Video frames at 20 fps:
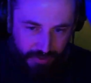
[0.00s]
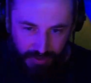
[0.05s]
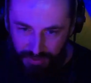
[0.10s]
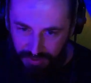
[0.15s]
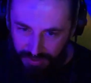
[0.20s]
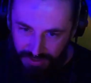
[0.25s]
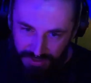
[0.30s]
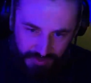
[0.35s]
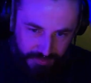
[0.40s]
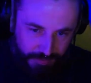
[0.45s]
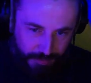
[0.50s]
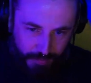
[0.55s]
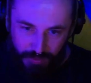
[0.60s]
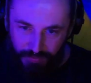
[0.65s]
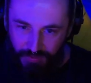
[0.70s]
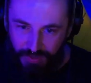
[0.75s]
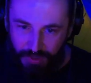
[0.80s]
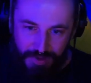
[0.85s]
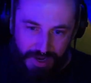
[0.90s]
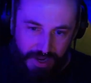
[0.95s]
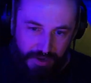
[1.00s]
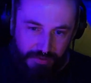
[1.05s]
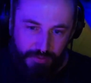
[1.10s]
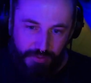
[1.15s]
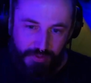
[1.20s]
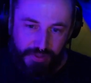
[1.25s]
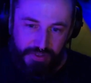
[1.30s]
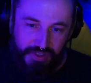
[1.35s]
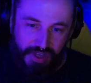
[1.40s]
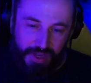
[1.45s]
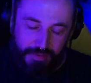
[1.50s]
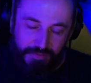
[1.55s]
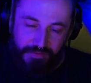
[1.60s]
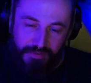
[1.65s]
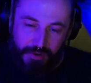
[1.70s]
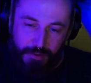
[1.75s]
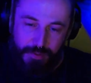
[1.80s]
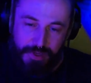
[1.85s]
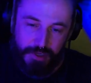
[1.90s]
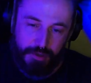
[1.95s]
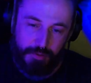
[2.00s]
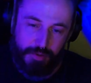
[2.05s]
It's moving around all the time, following your